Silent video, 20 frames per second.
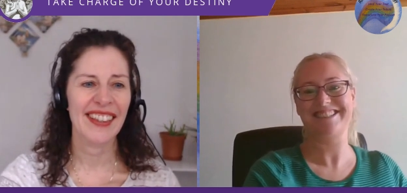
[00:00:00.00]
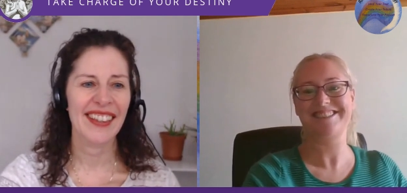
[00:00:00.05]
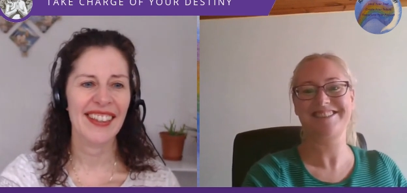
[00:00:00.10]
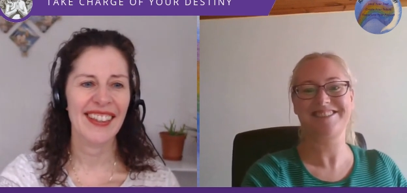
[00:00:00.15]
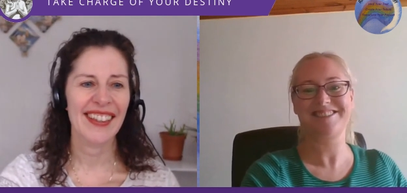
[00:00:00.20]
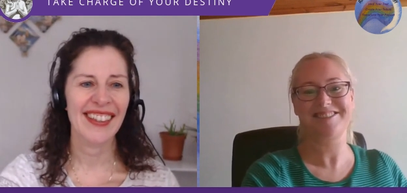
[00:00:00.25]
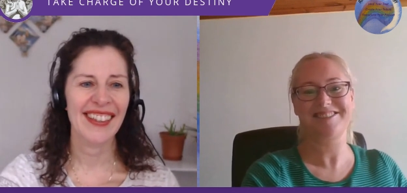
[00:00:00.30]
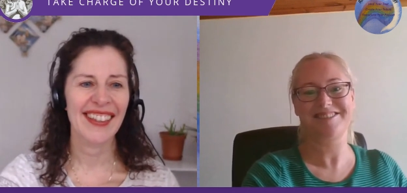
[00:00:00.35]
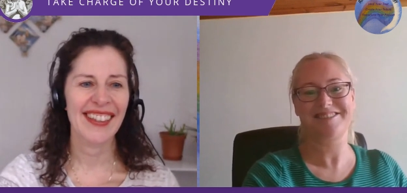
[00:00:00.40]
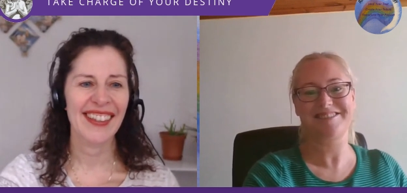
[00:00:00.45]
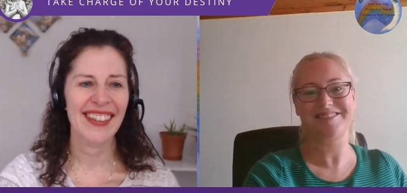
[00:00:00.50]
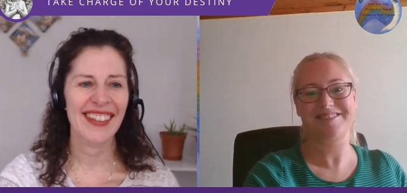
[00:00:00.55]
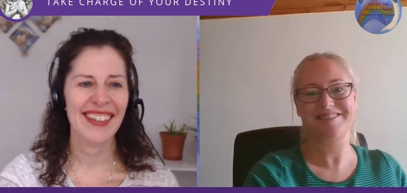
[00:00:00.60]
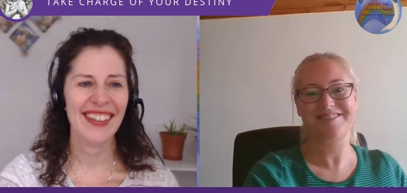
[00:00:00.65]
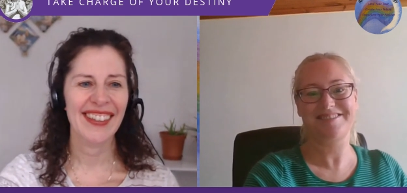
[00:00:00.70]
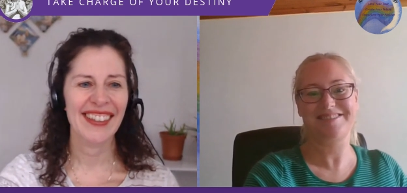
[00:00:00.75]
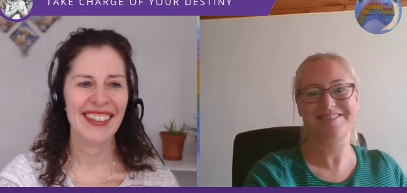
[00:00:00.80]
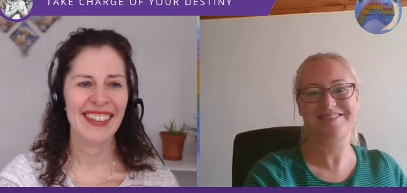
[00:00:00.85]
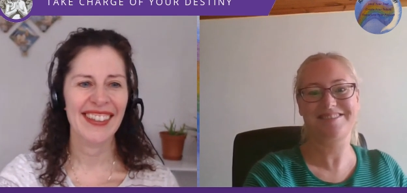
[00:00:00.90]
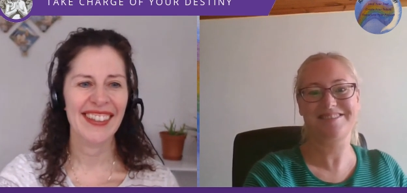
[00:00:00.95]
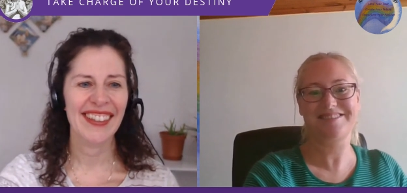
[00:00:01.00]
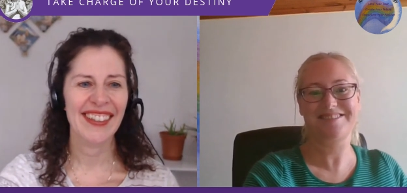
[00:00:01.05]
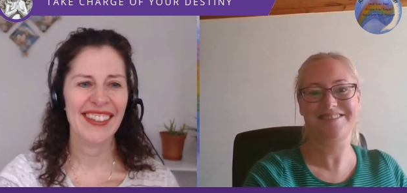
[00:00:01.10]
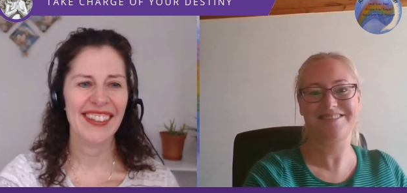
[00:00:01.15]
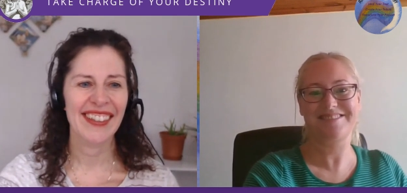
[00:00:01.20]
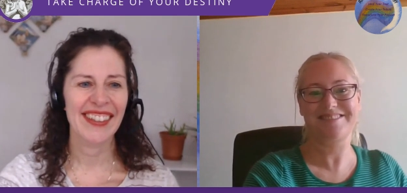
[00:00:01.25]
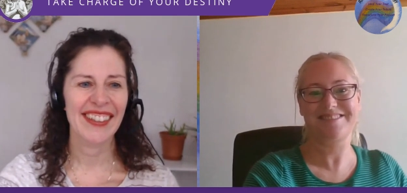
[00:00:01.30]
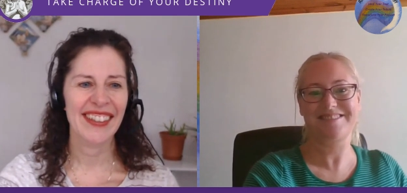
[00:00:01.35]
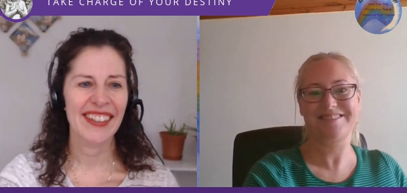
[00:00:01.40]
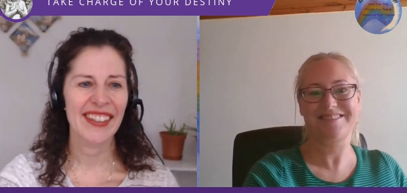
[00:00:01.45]

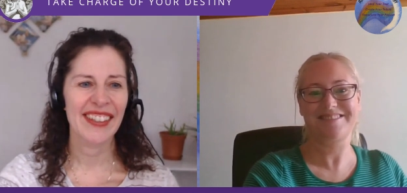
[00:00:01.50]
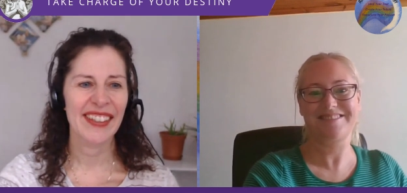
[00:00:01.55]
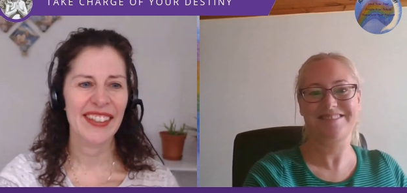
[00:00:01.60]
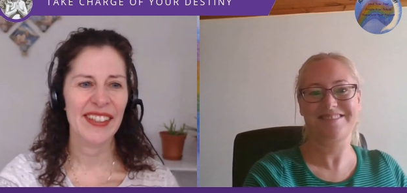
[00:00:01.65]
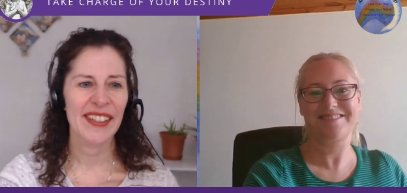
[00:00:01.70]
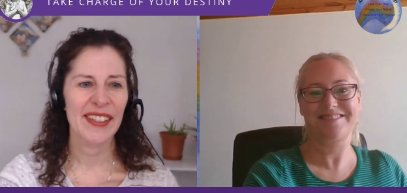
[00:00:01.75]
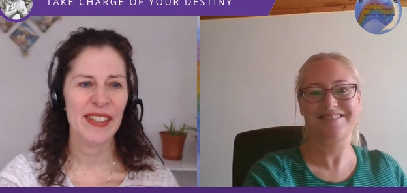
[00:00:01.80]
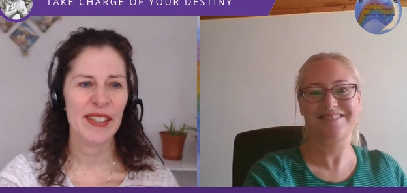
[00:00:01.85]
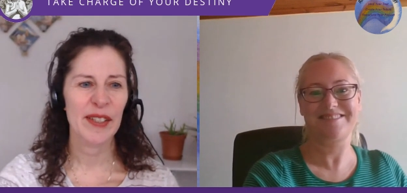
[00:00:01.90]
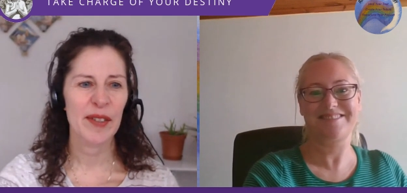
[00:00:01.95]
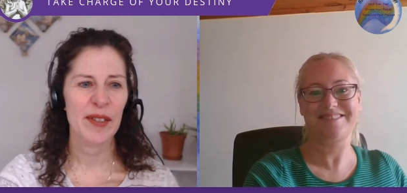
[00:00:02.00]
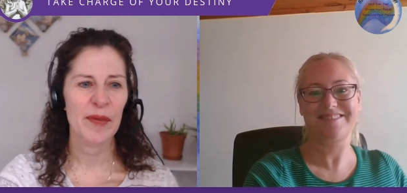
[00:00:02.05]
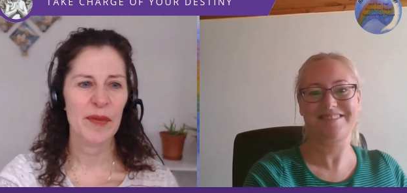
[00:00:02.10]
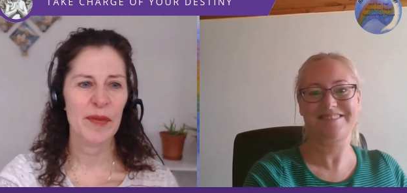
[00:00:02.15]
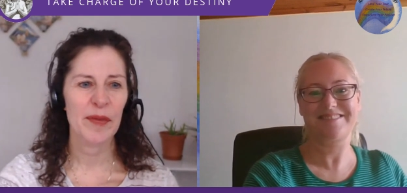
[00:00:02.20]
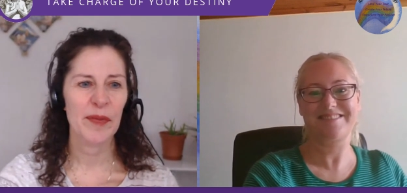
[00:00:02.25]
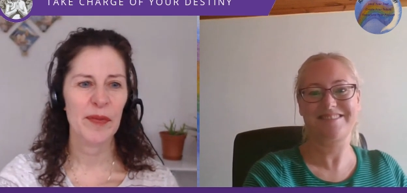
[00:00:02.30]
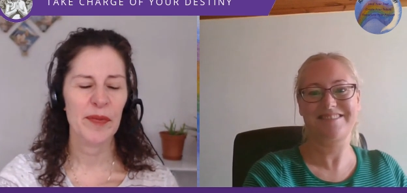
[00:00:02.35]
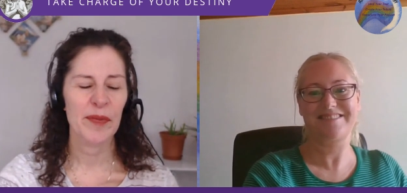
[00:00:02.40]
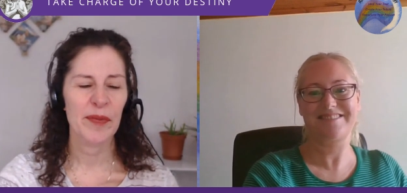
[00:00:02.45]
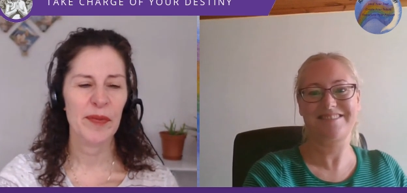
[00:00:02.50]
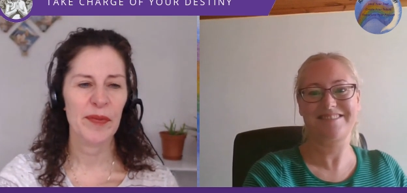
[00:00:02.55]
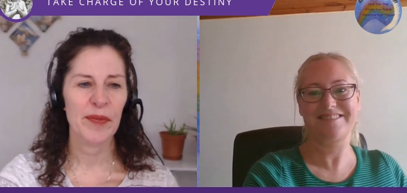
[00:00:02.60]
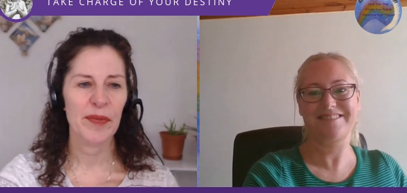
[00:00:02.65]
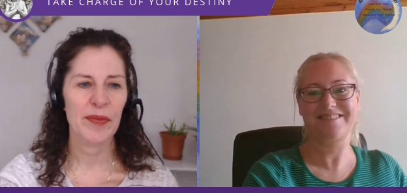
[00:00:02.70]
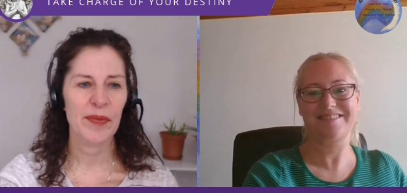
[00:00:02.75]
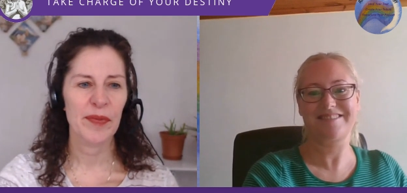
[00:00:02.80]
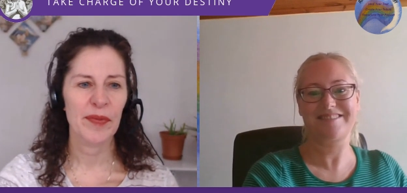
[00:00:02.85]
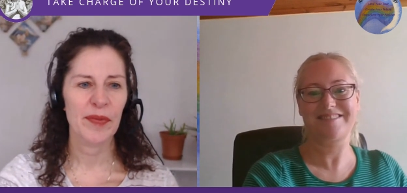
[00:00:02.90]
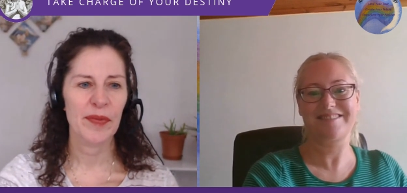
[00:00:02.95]

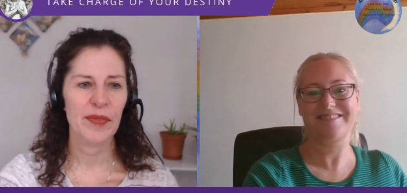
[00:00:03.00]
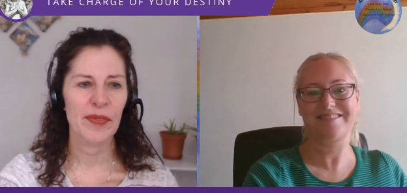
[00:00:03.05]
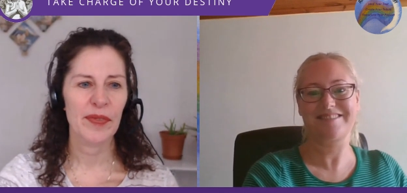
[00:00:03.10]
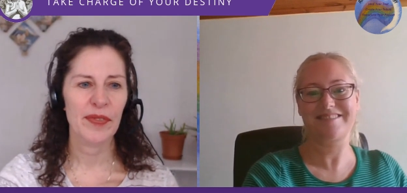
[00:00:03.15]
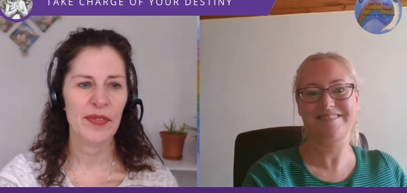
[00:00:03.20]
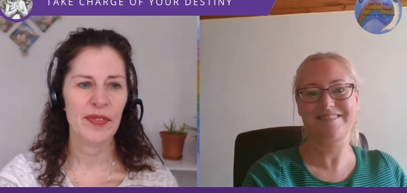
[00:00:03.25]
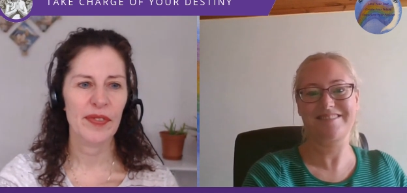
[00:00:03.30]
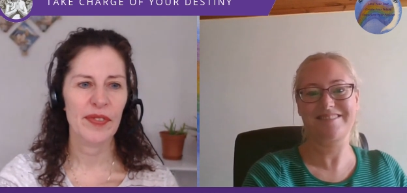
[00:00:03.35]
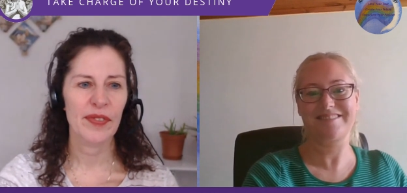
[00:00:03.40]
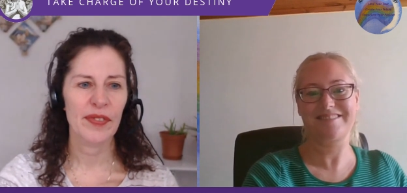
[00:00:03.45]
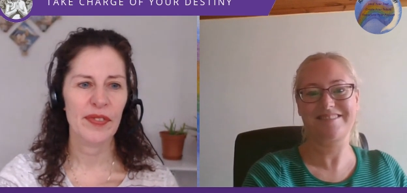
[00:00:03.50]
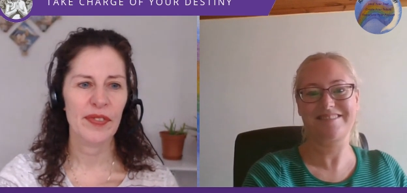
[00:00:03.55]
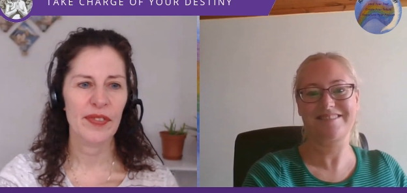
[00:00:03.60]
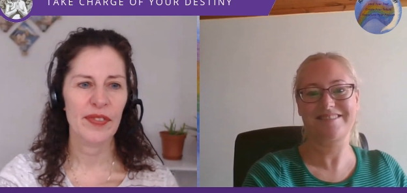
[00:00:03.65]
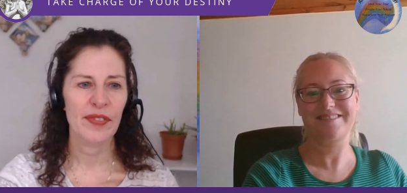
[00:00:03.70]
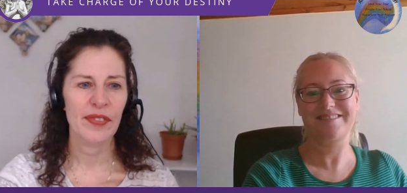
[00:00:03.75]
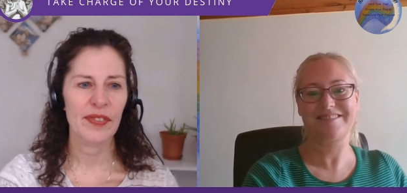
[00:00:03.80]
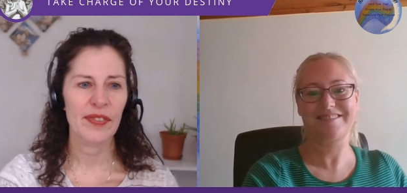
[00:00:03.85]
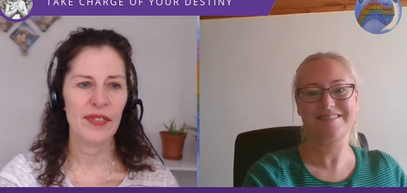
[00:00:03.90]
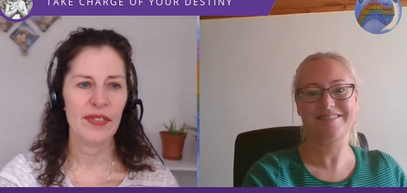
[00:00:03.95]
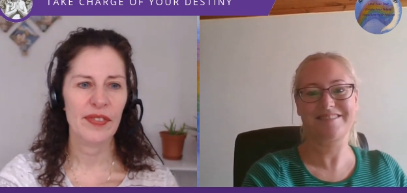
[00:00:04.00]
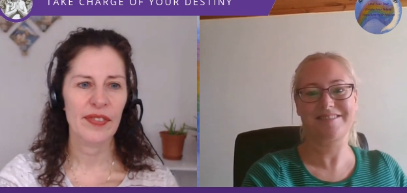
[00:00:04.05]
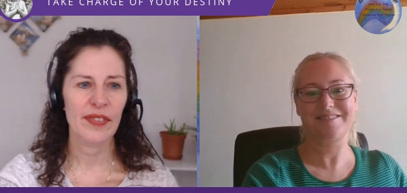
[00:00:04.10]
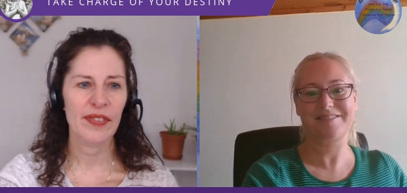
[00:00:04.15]
(no one is talking)